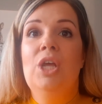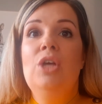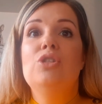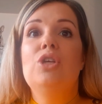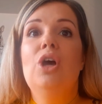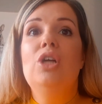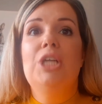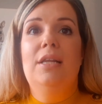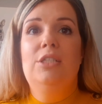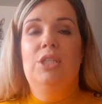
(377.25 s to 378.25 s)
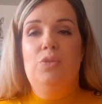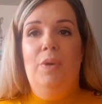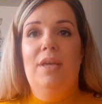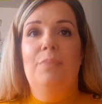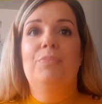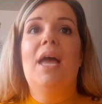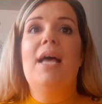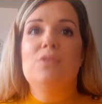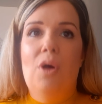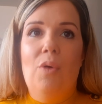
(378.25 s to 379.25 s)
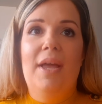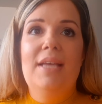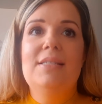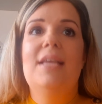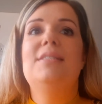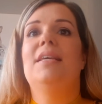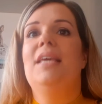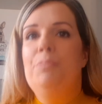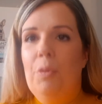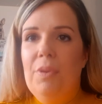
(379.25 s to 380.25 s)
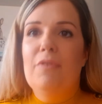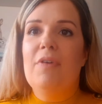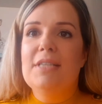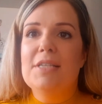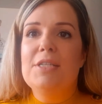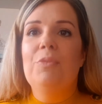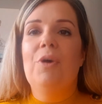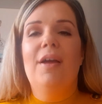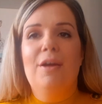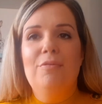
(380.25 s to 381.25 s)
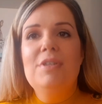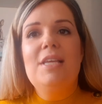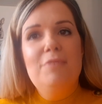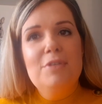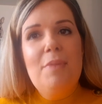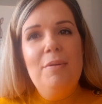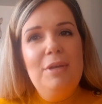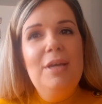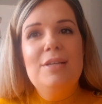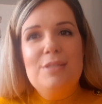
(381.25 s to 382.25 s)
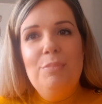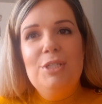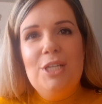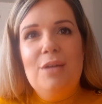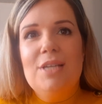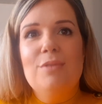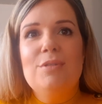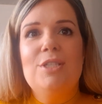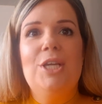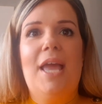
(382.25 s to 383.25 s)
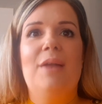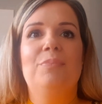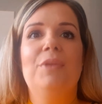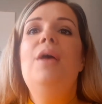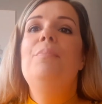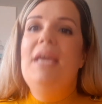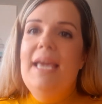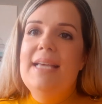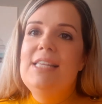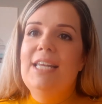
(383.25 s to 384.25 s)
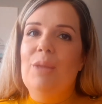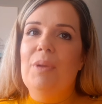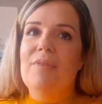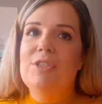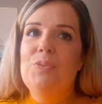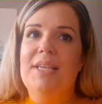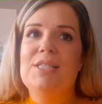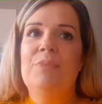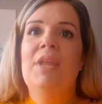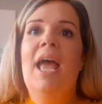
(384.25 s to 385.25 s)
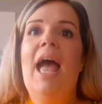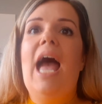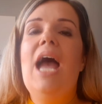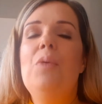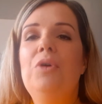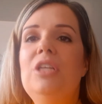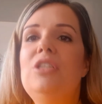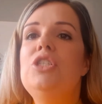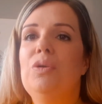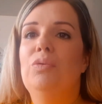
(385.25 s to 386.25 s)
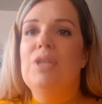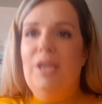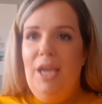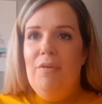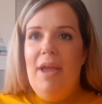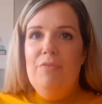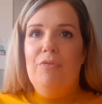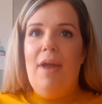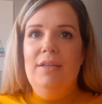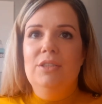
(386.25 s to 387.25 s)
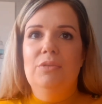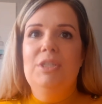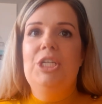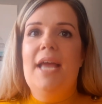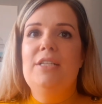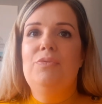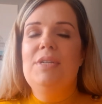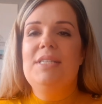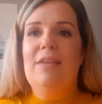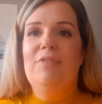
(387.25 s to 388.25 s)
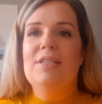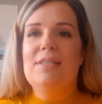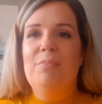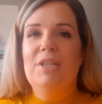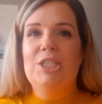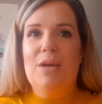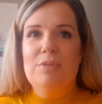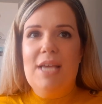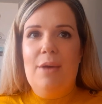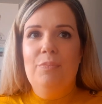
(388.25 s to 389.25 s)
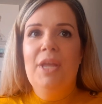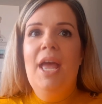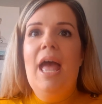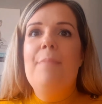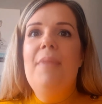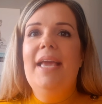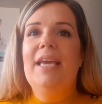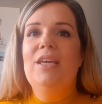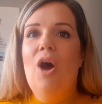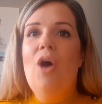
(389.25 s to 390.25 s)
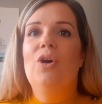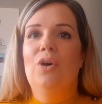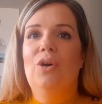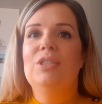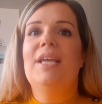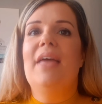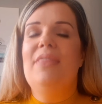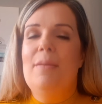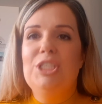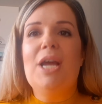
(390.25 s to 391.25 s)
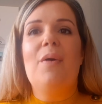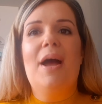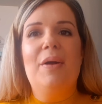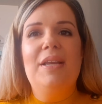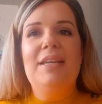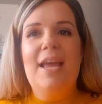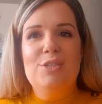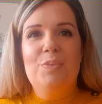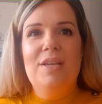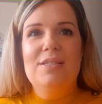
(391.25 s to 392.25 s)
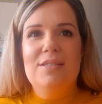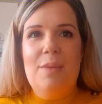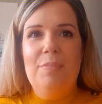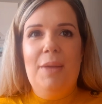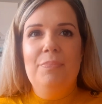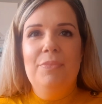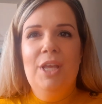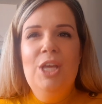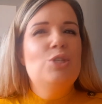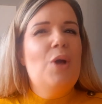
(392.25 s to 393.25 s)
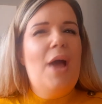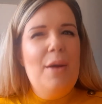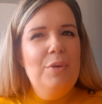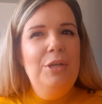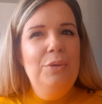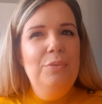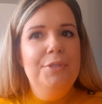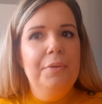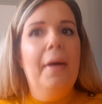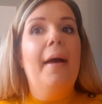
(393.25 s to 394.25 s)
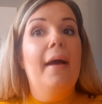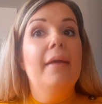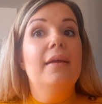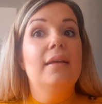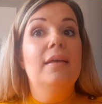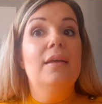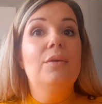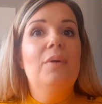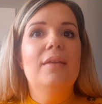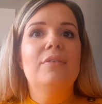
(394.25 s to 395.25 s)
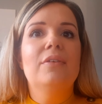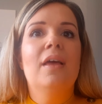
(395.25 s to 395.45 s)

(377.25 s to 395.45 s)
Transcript: So your challenge this week, as always, is to keep up with the fantastic work and receive as many assembly shout-outs as you can. But here's a little bit of a twist. I want you to choose a Year 8 friend who is yet to receive an assembly shout-out and make it your goal to get them a shout-out in next week's assembly. So how can you do that, I can hear you ask?